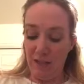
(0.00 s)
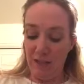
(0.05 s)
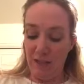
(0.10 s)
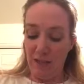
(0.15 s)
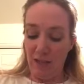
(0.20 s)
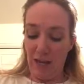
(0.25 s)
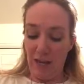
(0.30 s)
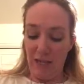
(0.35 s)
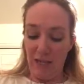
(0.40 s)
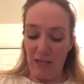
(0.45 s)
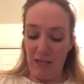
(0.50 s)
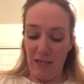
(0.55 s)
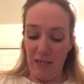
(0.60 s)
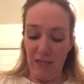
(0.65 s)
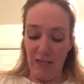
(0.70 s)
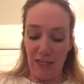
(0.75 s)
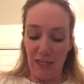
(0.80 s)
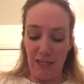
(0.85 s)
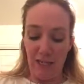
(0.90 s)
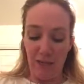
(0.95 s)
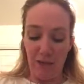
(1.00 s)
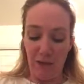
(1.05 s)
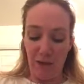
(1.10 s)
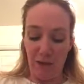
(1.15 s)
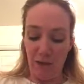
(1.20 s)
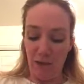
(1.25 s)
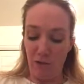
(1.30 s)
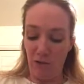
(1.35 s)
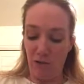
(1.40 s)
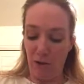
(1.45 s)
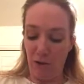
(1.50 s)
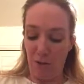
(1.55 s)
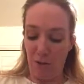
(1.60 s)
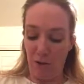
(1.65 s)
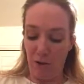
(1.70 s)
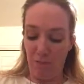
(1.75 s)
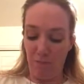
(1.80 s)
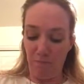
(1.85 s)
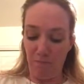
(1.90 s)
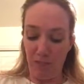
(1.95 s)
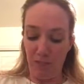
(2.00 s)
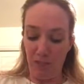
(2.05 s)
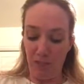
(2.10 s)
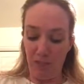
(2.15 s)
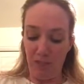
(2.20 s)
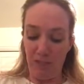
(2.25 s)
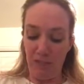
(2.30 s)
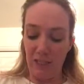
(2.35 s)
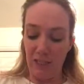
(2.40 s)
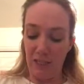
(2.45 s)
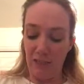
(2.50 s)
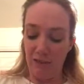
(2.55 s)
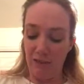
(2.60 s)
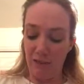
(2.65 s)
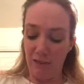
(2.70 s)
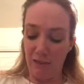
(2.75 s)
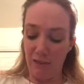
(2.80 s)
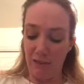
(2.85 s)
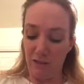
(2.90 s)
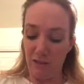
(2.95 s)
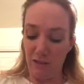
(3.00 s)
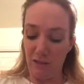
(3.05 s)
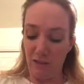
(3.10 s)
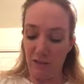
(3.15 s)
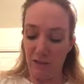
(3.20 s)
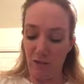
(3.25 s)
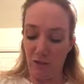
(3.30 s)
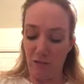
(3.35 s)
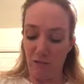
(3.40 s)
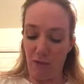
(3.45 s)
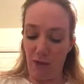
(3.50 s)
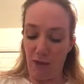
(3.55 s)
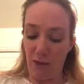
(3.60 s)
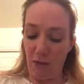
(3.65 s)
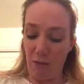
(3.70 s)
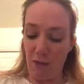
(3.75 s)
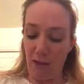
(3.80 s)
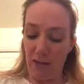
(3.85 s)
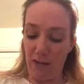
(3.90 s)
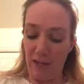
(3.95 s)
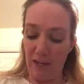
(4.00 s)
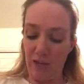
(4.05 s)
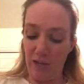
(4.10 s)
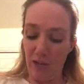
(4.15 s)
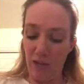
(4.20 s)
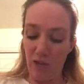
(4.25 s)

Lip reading: Nini is my real grandma, but she still lives so far away.